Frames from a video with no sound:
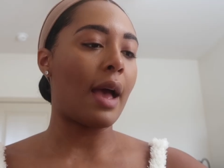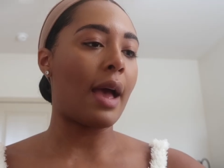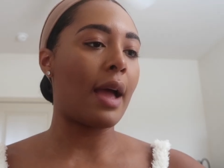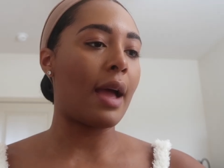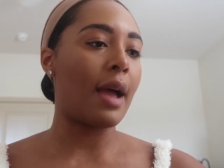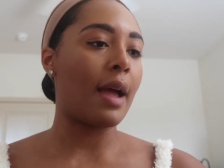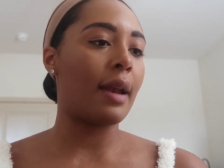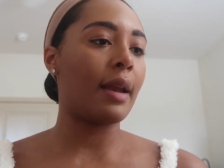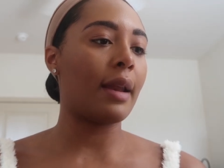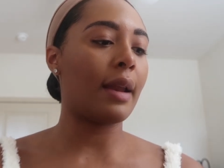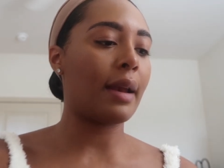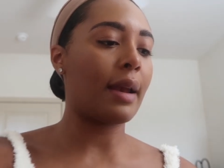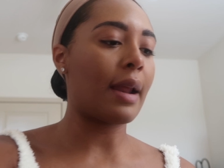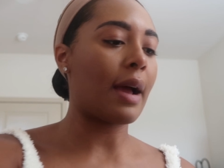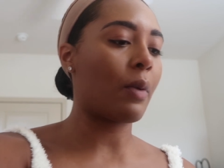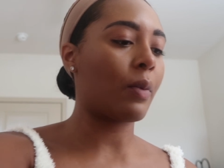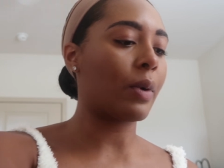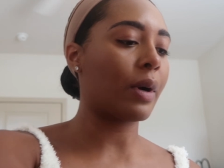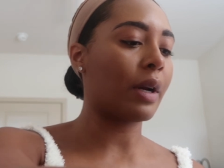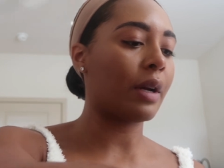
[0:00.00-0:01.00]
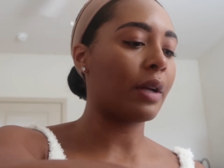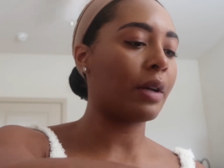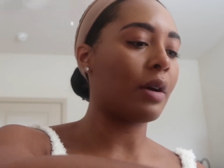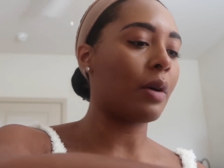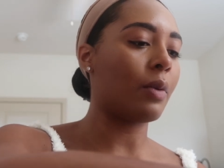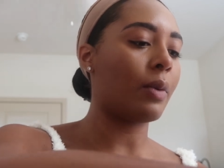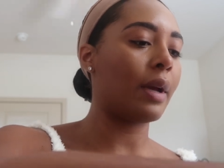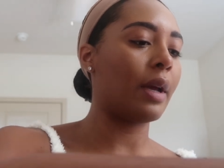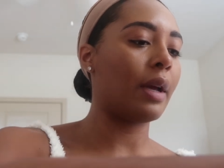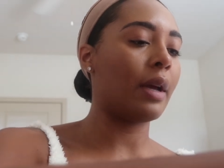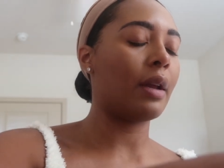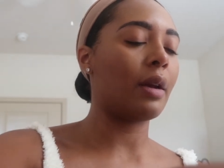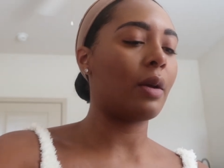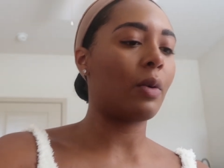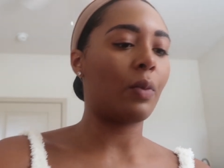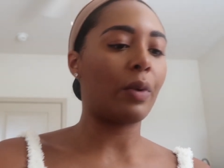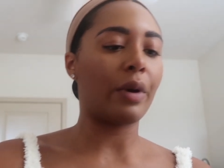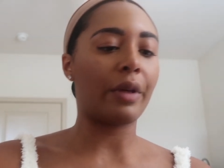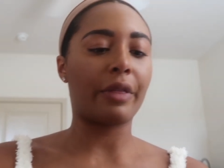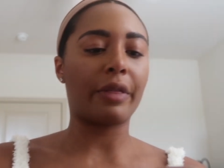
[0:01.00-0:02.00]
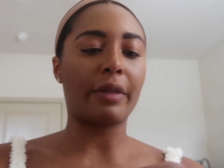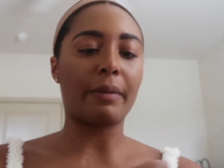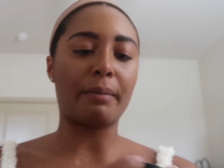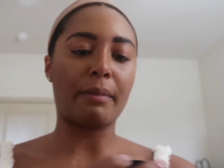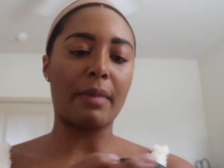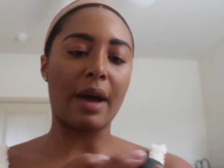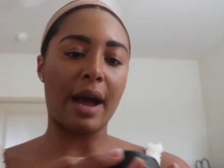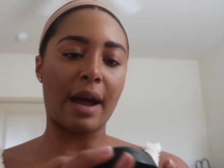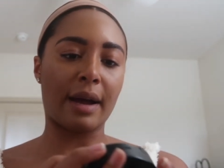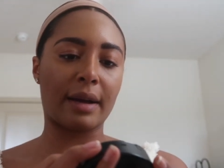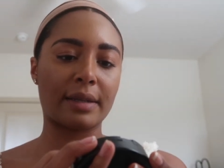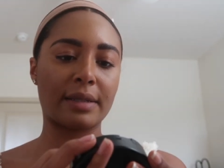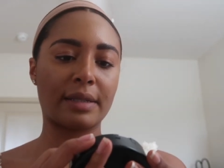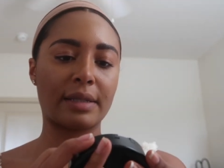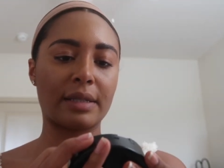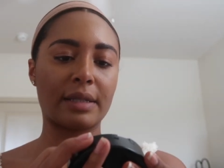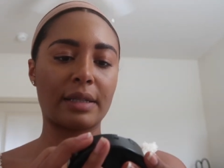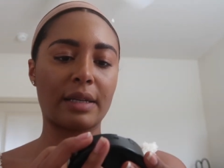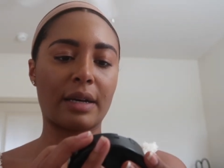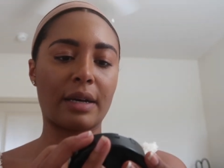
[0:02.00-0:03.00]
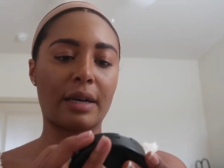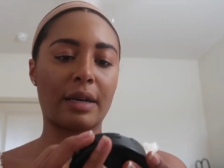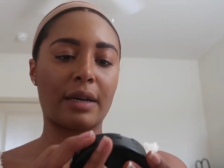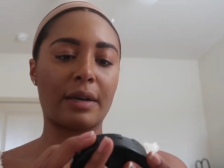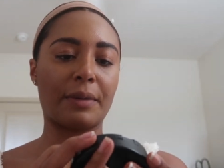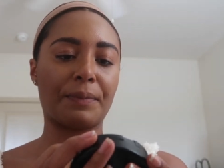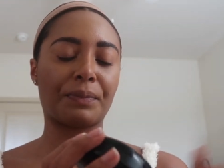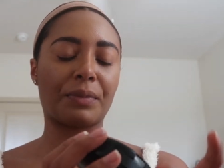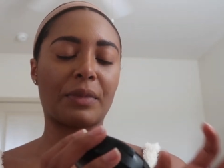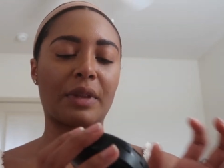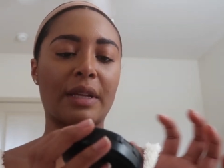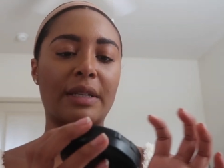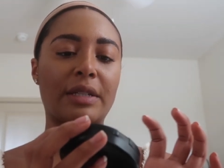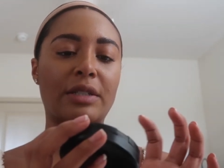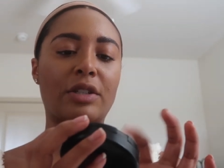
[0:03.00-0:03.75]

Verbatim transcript: And now we're gonna go in with MAC's um,